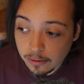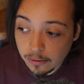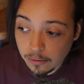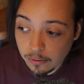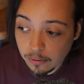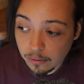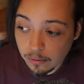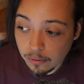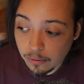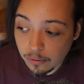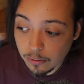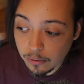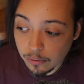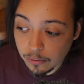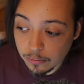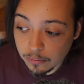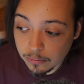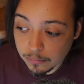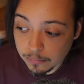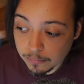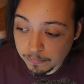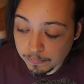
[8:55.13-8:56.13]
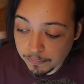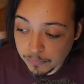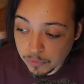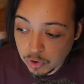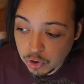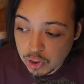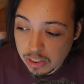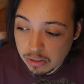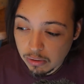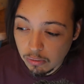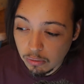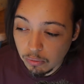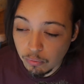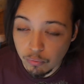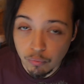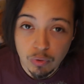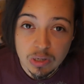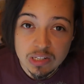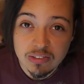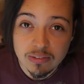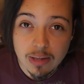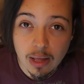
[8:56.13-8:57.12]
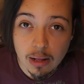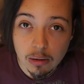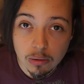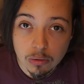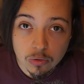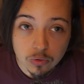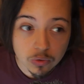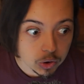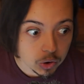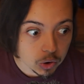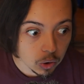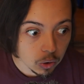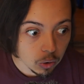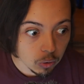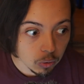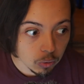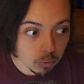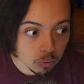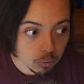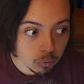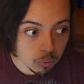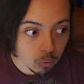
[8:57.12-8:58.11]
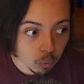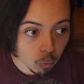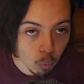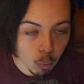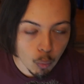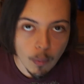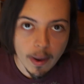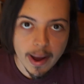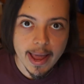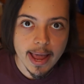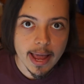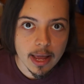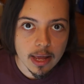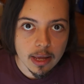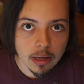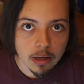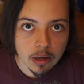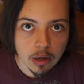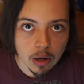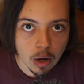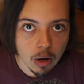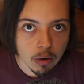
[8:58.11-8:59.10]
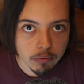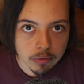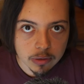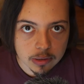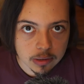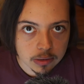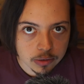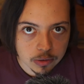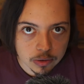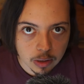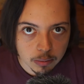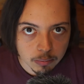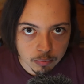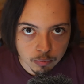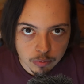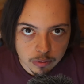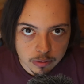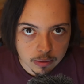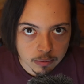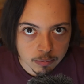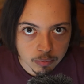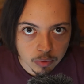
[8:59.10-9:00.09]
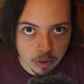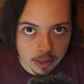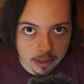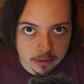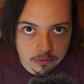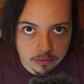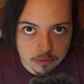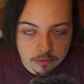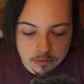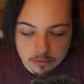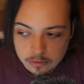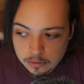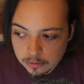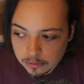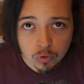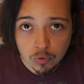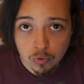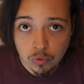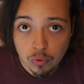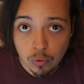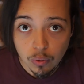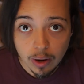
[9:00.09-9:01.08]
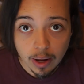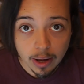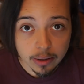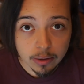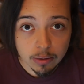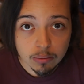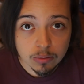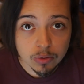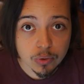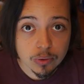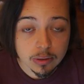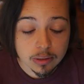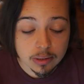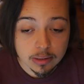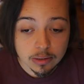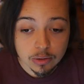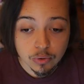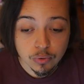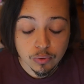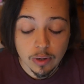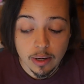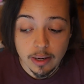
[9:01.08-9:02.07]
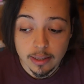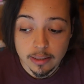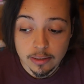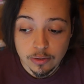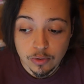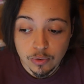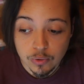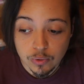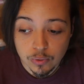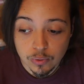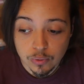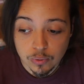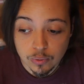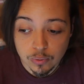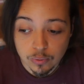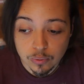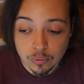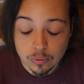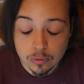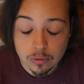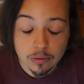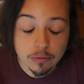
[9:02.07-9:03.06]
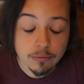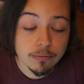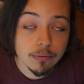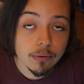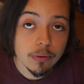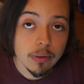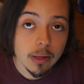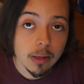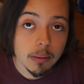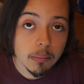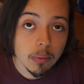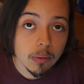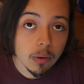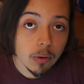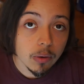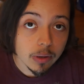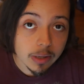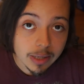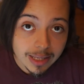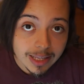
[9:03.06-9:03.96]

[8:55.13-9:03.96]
or general resellers go way over the top with the prices, so I usually try to look for them on